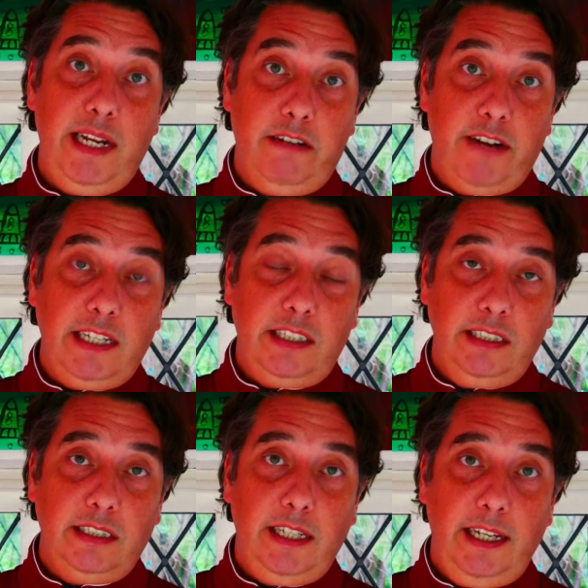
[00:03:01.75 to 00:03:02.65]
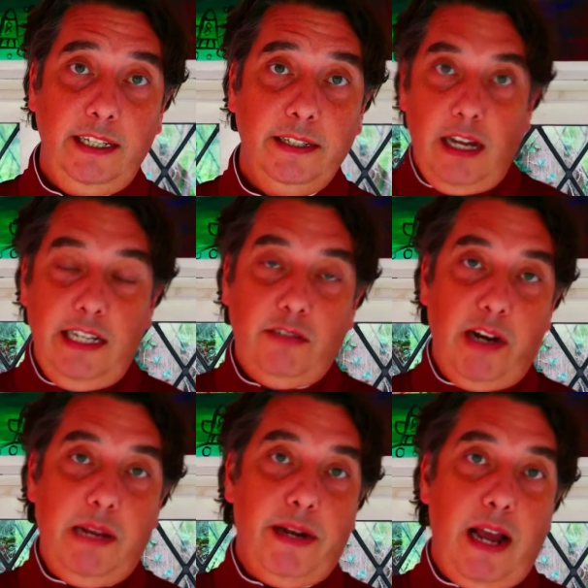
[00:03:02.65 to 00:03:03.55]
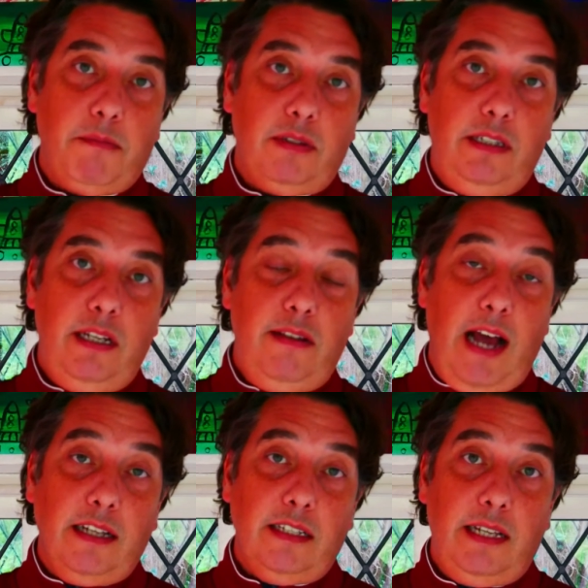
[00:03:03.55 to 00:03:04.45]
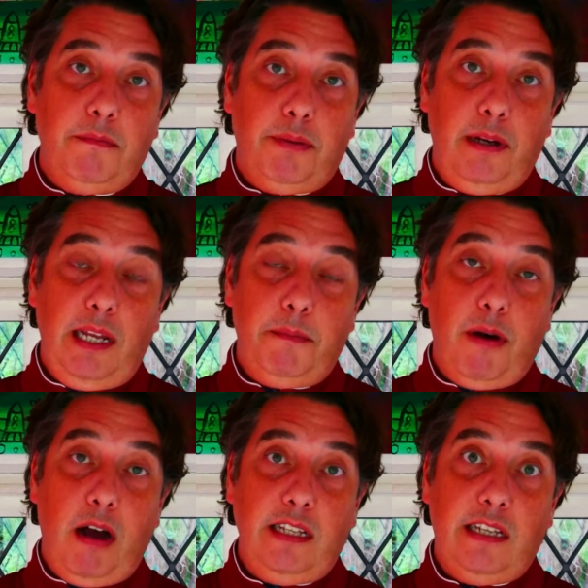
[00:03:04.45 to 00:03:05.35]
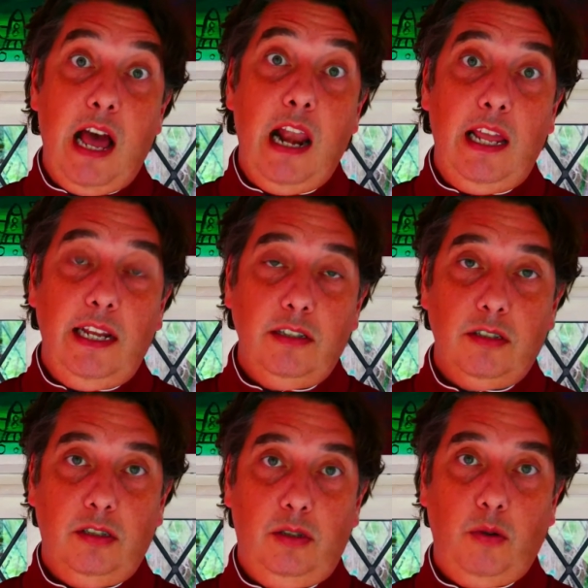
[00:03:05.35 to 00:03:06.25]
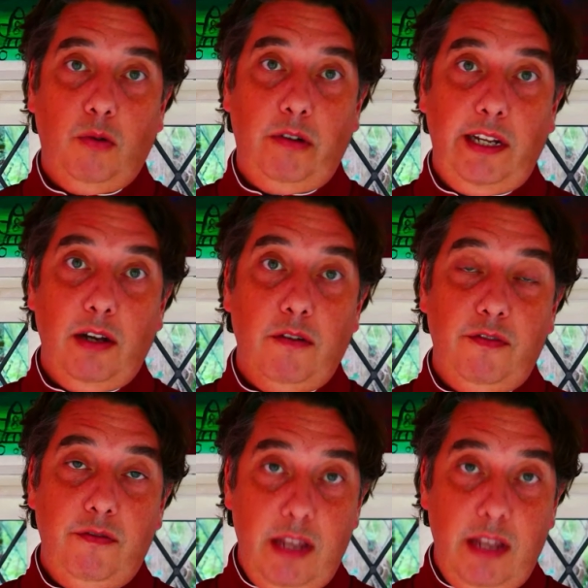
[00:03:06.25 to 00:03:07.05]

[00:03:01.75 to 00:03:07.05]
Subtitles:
media agency. And he's really been able to do that simply by telling the story of